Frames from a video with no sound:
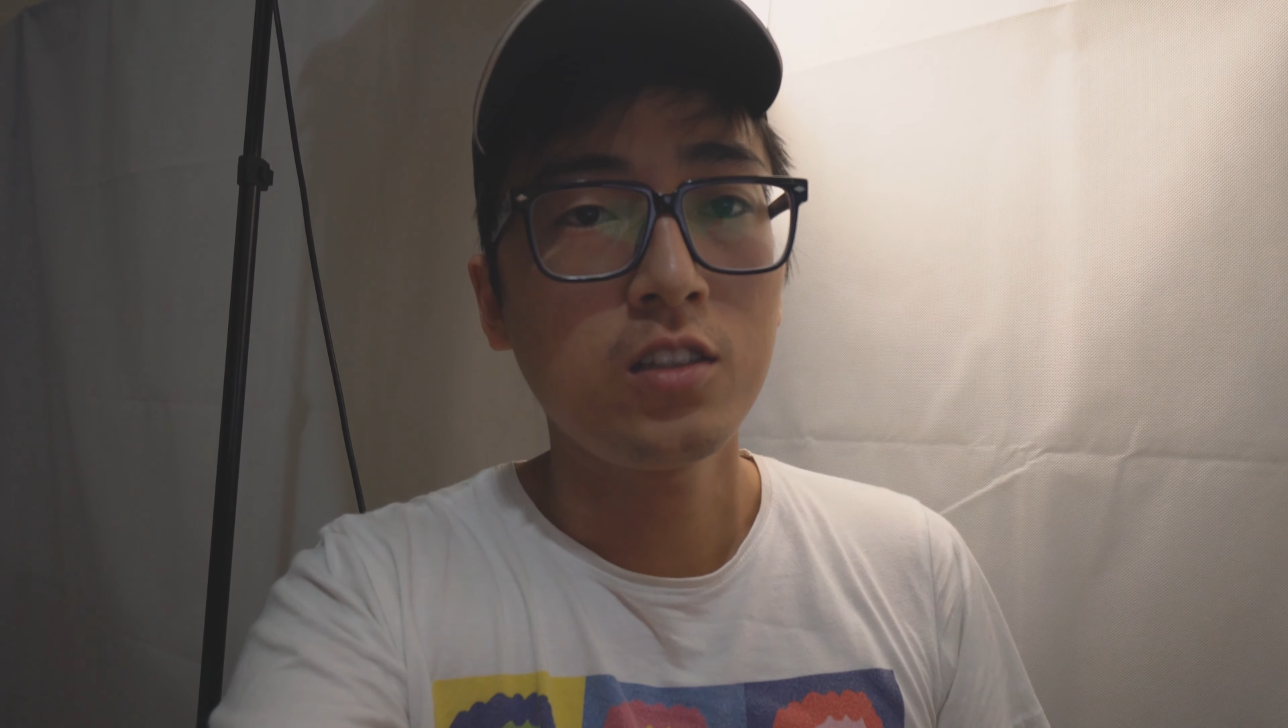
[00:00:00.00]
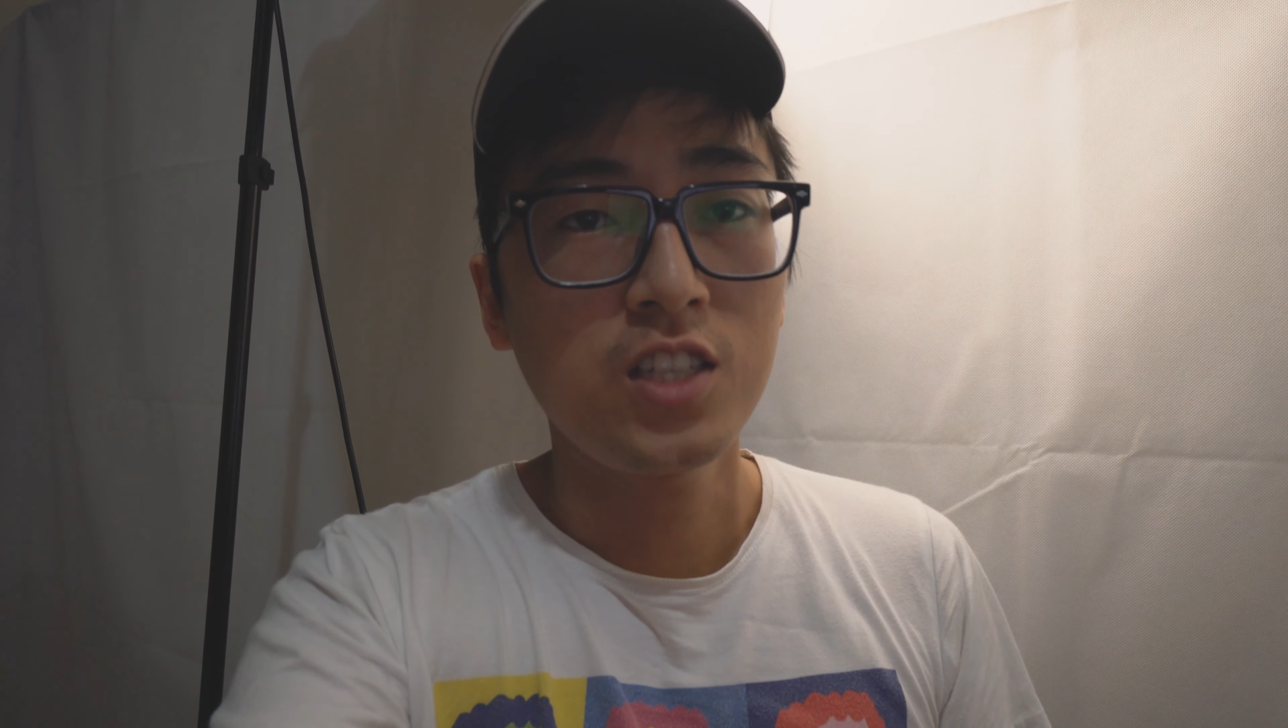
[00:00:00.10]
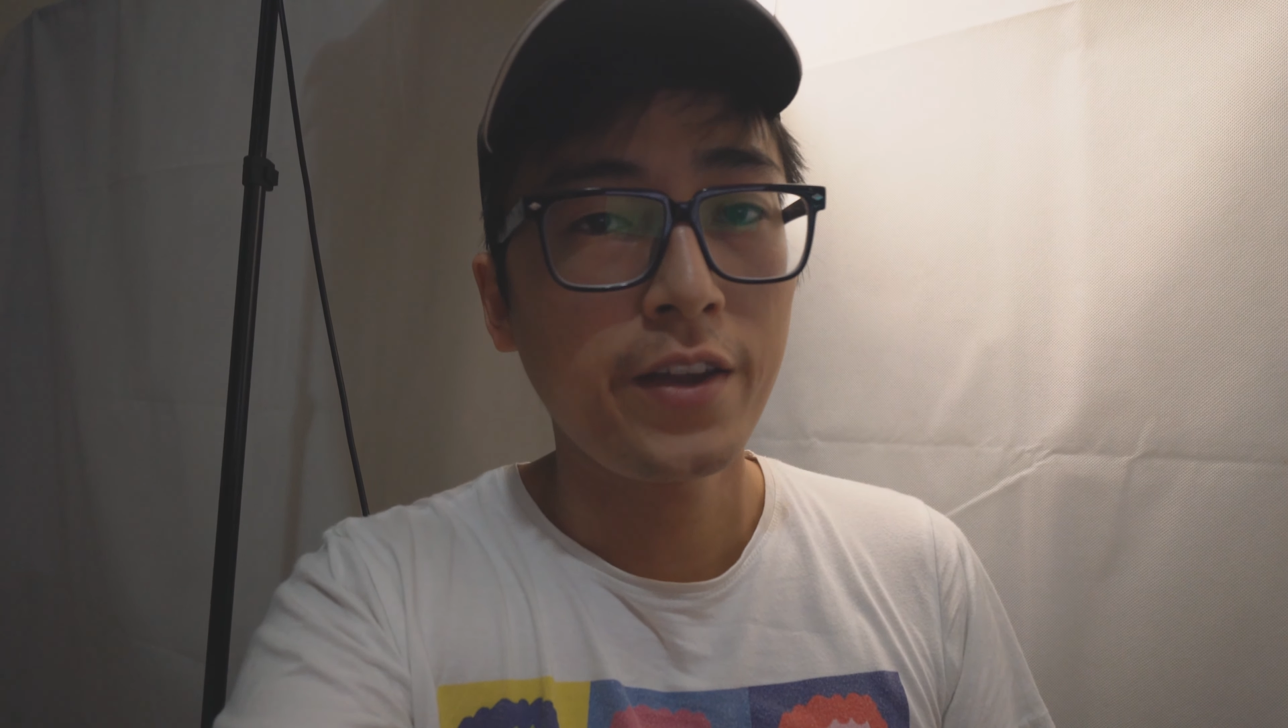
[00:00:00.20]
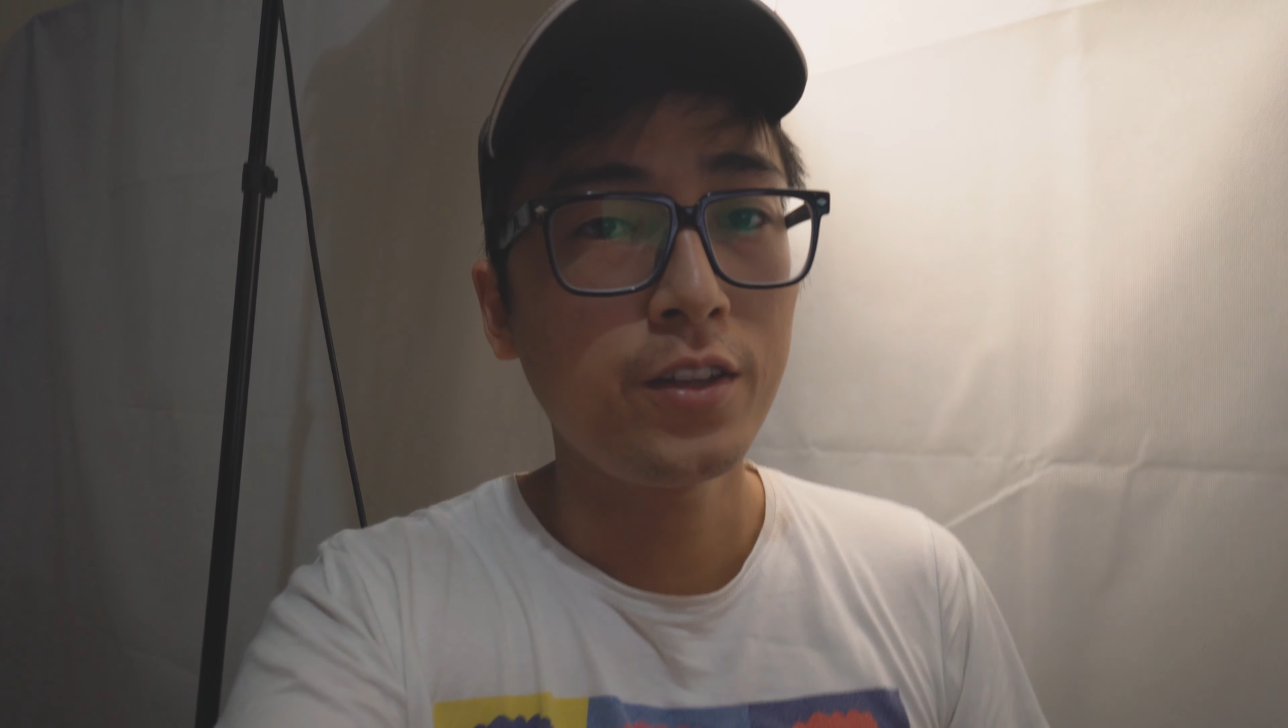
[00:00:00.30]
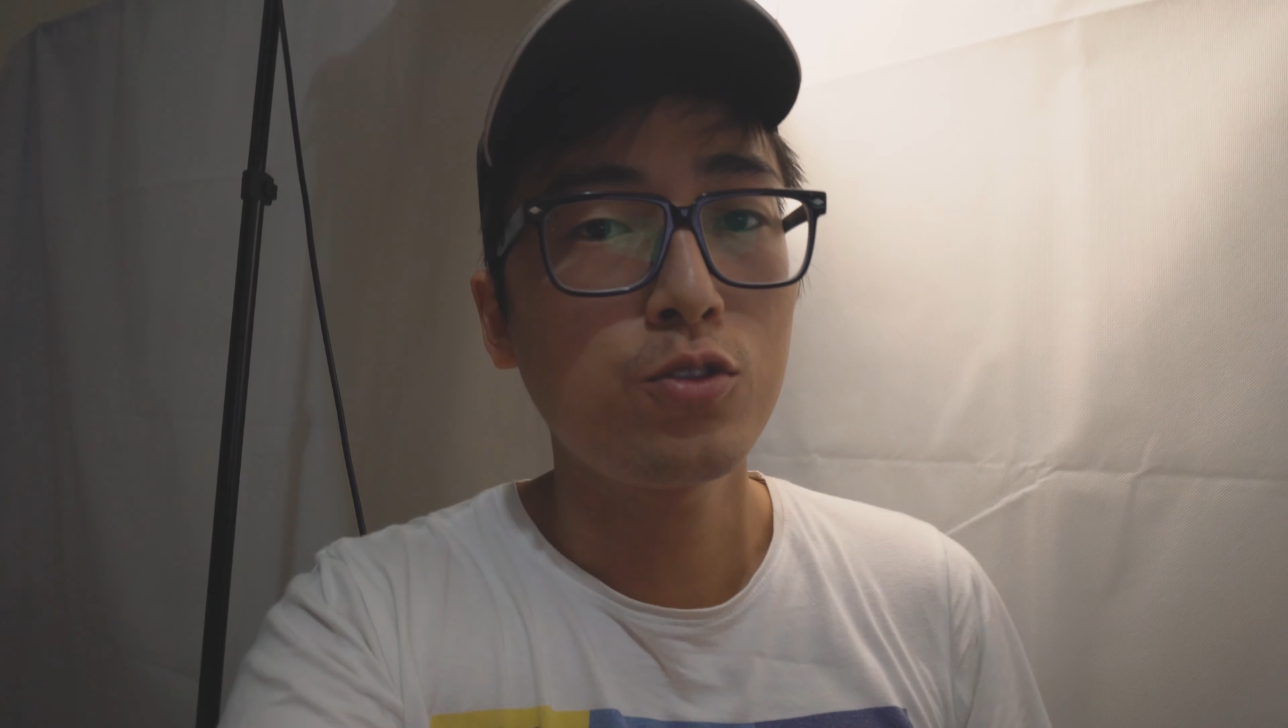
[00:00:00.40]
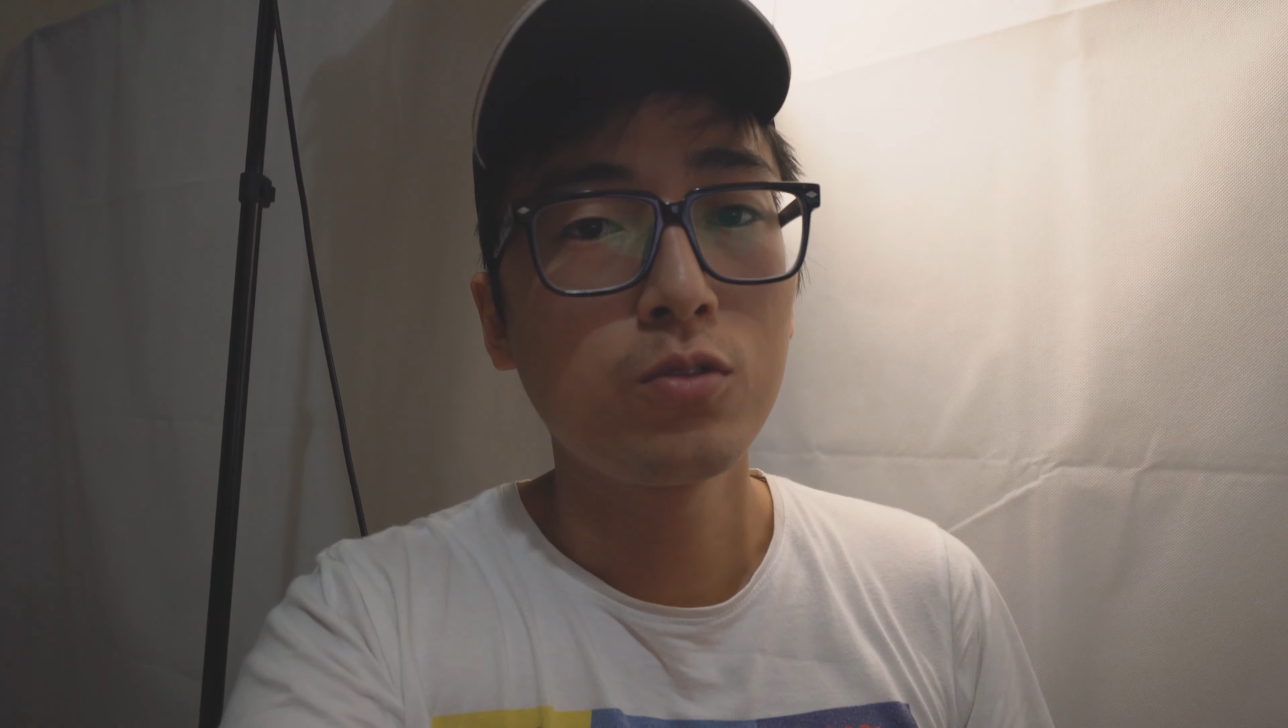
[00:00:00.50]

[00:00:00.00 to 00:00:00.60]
10 to